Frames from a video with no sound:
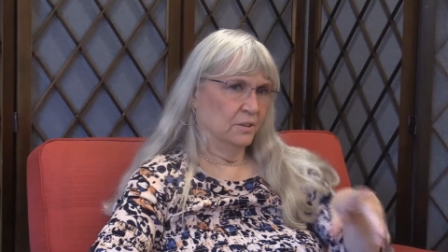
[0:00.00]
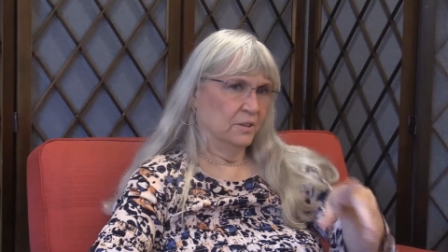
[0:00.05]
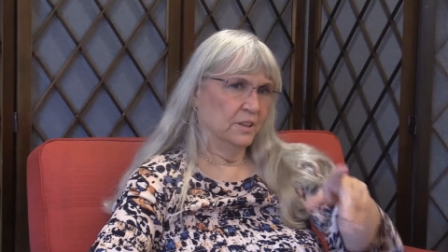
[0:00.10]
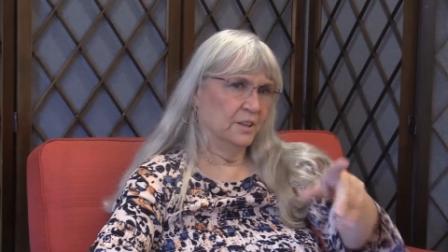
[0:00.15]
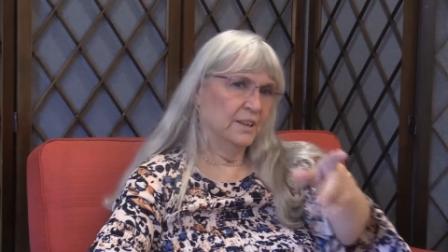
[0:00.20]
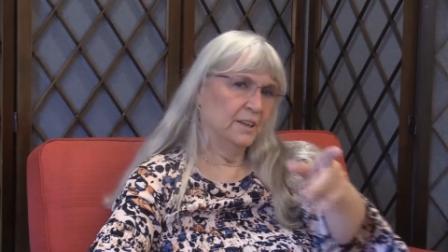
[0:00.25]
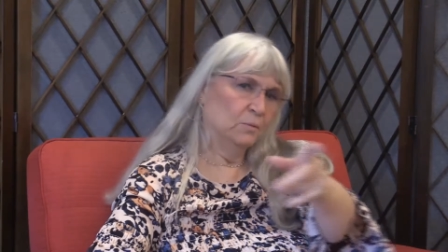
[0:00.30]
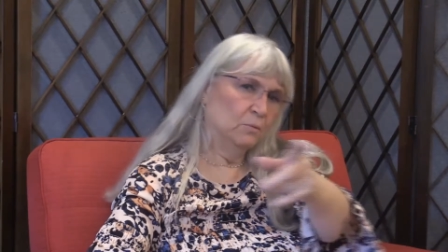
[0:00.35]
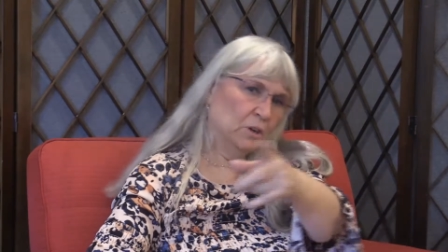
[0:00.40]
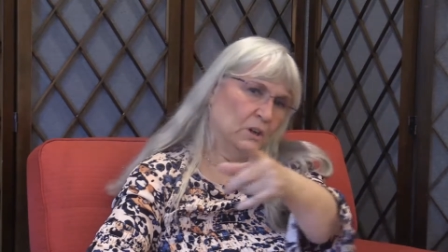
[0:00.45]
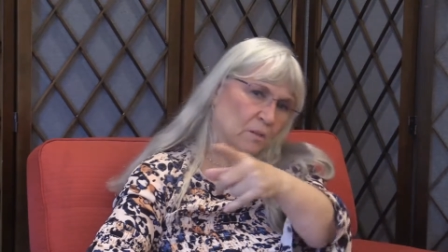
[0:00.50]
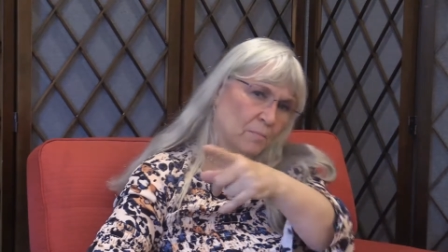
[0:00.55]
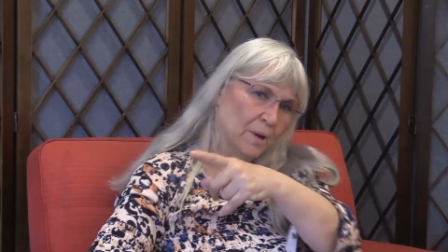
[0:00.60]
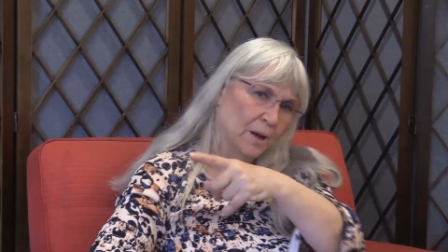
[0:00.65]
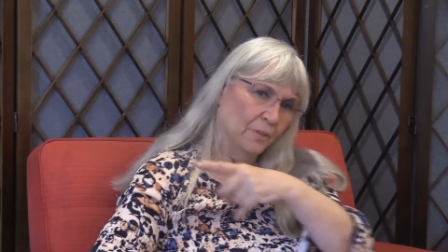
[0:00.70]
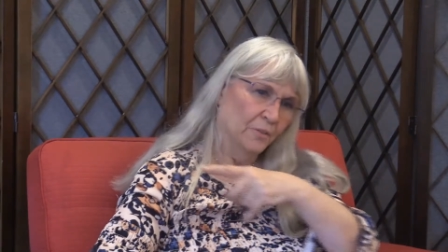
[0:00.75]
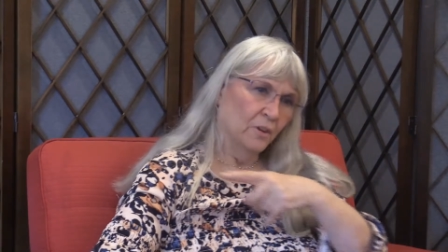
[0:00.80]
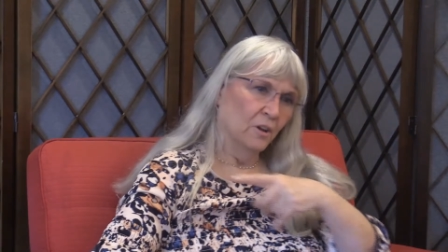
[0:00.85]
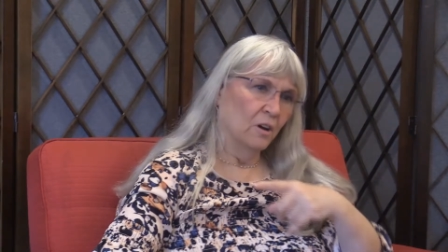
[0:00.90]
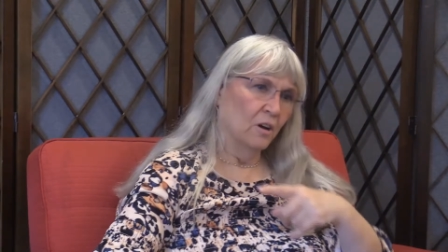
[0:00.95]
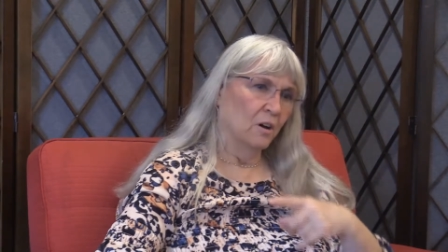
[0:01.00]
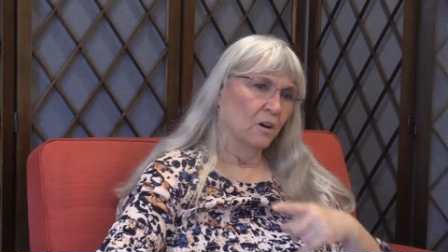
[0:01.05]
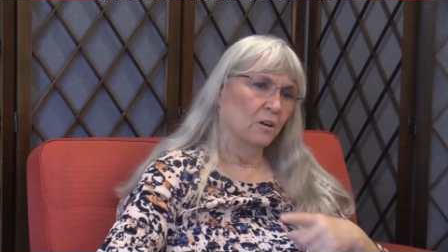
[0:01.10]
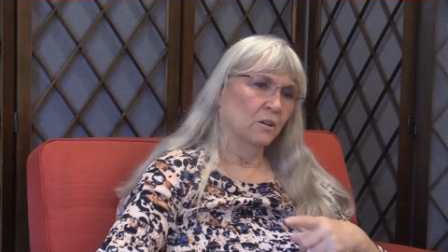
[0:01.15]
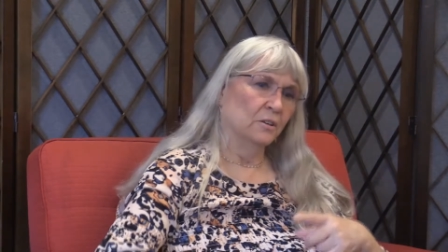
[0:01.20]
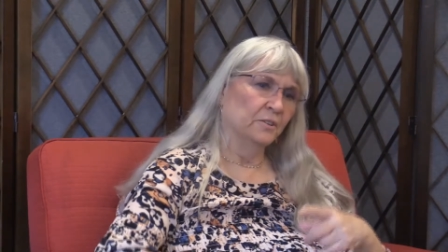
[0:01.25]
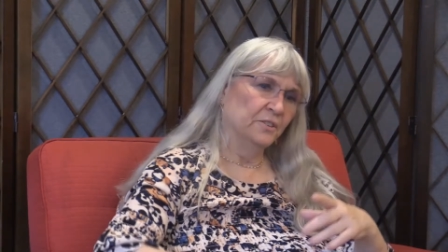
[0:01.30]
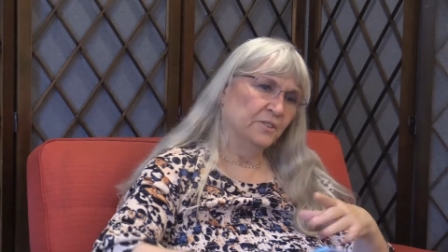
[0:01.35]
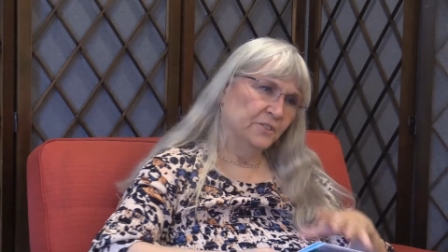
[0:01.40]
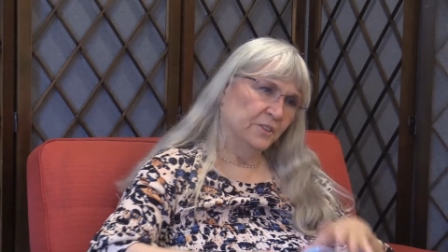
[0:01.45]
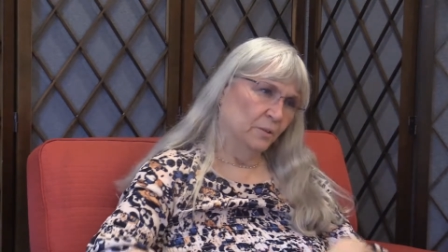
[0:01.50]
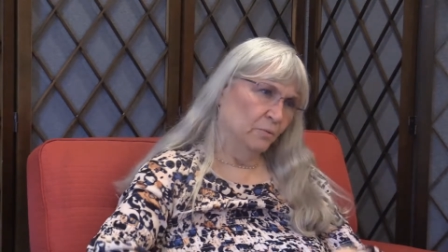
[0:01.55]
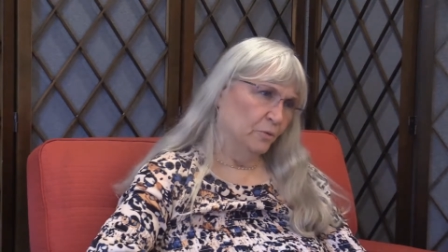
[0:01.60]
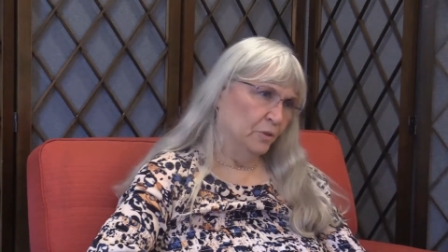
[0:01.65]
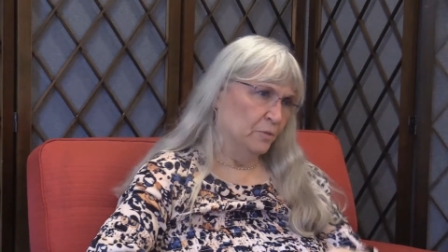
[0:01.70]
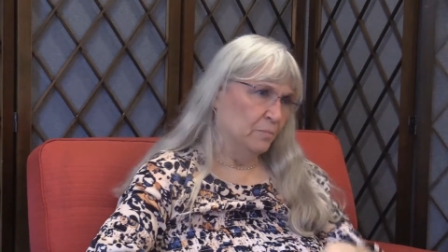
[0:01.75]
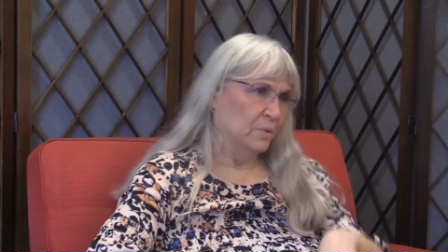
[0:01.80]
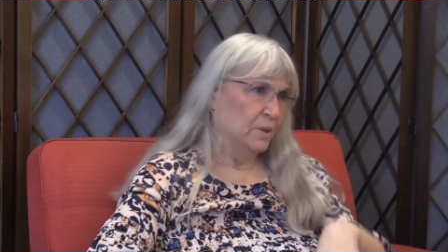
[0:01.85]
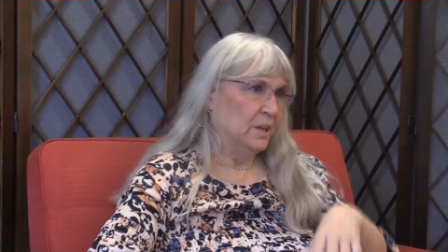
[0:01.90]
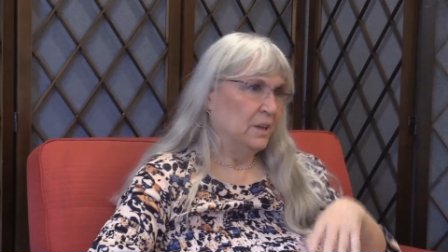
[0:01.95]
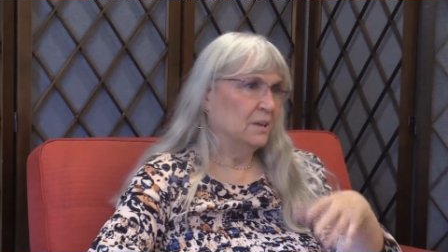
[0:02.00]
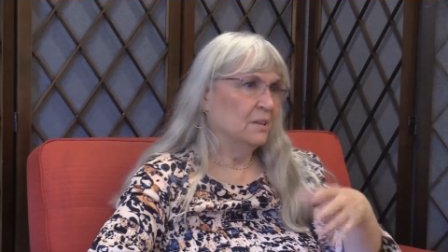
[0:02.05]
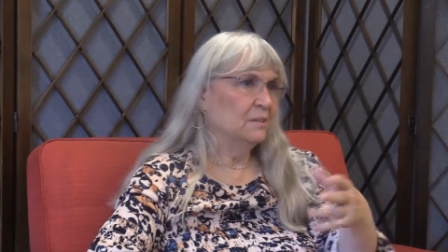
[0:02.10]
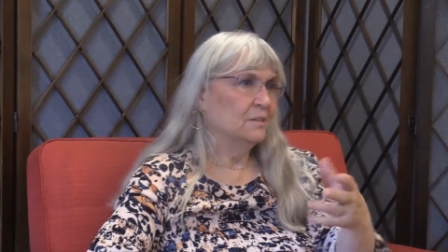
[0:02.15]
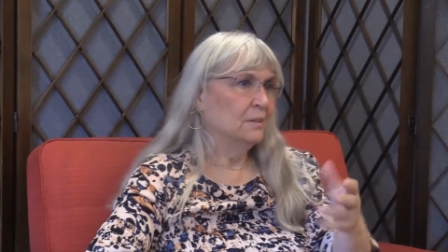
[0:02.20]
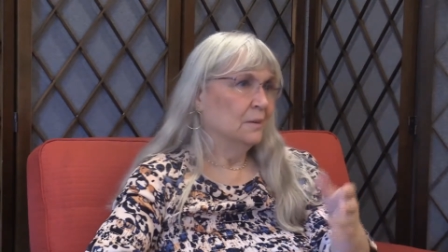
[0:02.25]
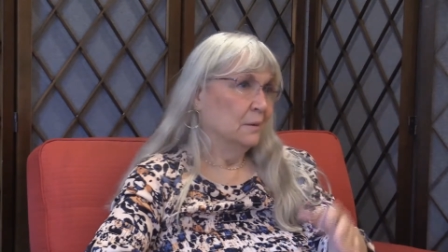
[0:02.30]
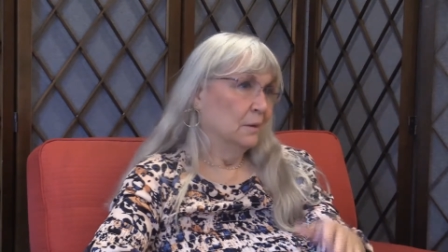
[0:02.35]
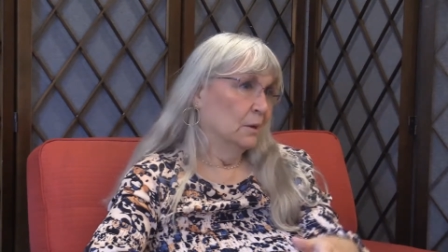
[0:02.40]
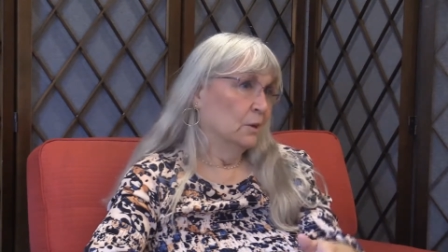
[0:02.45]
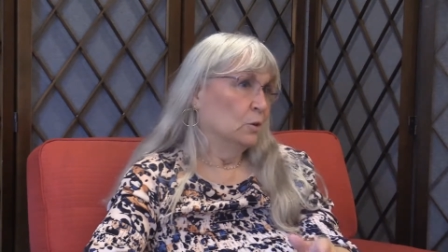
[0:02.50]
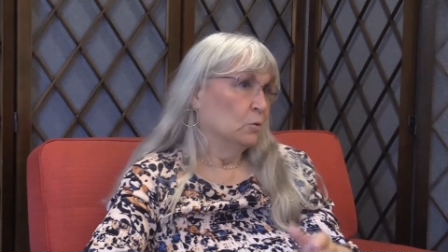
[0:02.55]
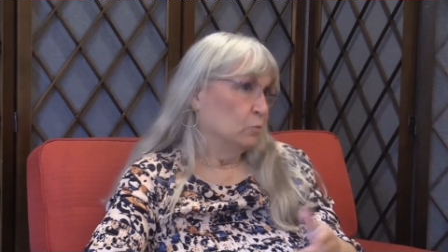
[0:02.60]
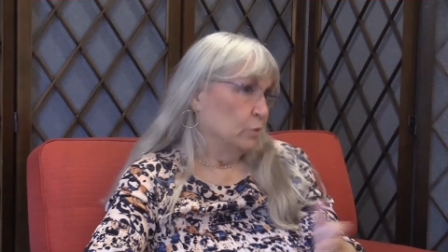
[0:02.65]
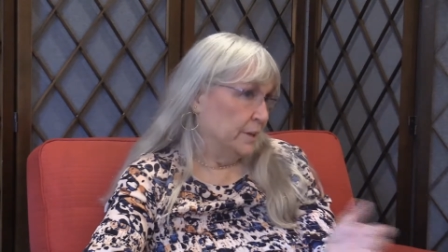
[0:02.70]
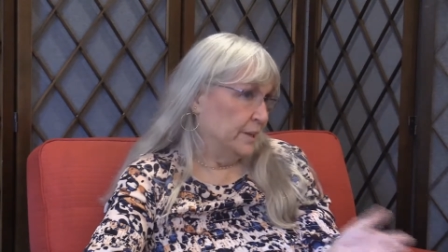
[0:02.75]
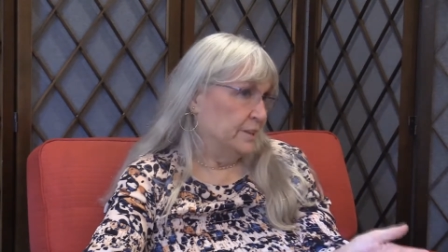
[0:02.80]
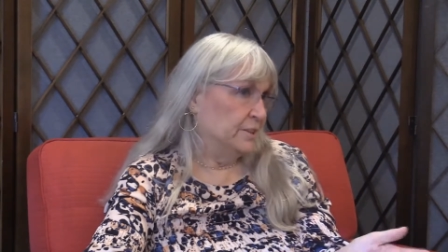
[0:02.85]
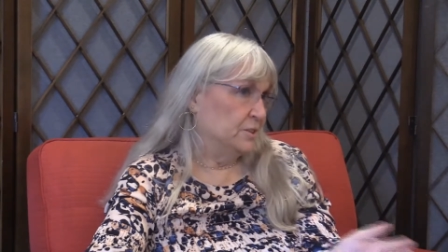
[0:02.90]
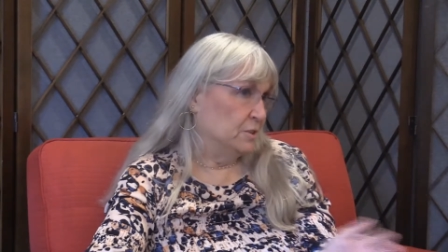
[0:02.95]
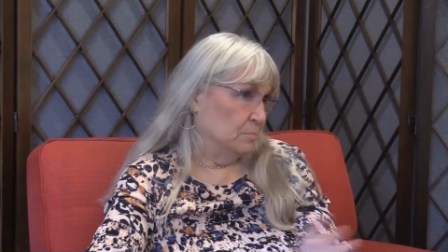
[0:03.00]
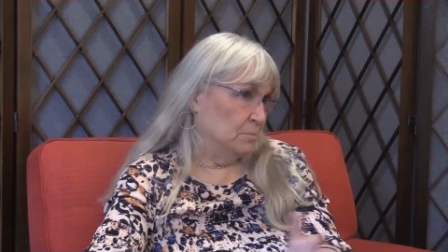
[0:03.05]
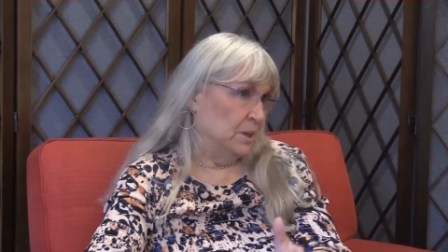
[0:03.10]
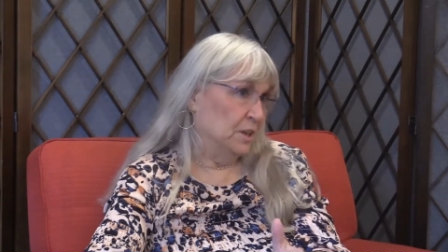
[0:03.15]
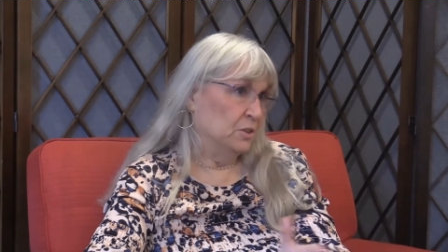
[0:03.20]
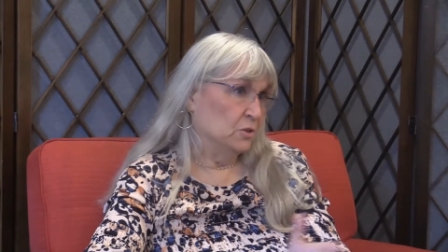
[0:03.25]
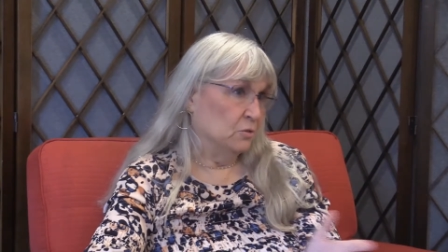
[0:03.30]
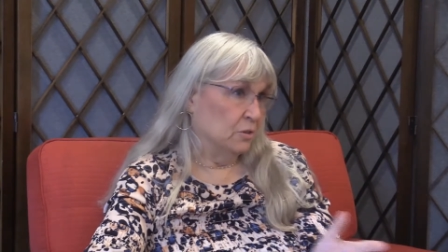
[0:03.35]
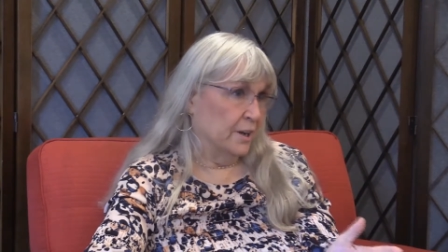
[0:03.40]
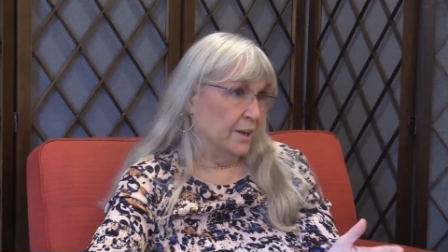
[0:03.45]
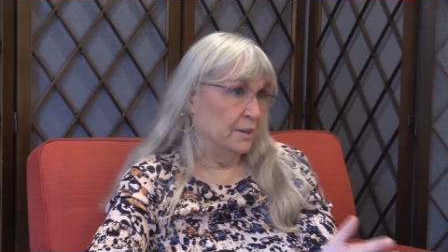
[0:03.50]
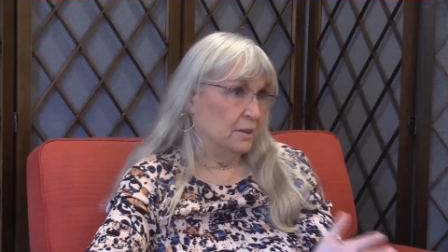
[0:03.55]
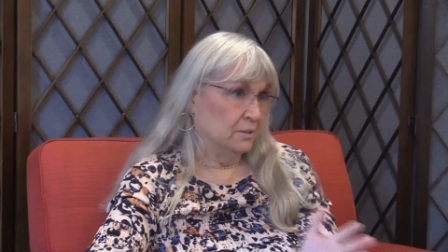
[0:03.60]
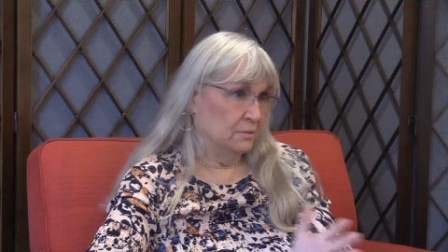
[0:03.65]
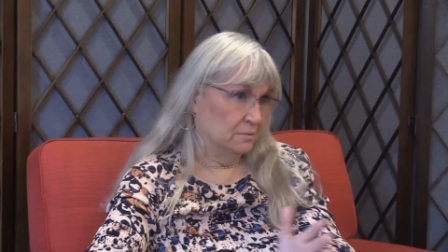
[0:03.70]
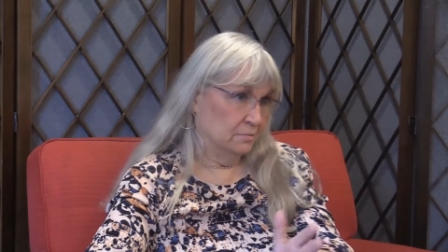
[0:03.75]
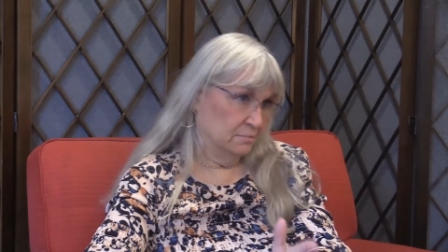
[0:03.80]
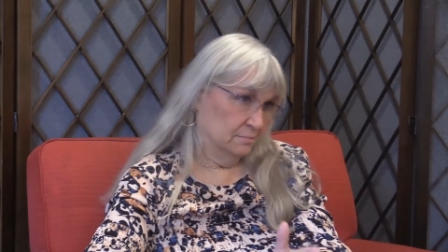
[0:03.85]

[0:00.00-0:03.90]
The kid would come out in the hall and sit with me and read to me and try to.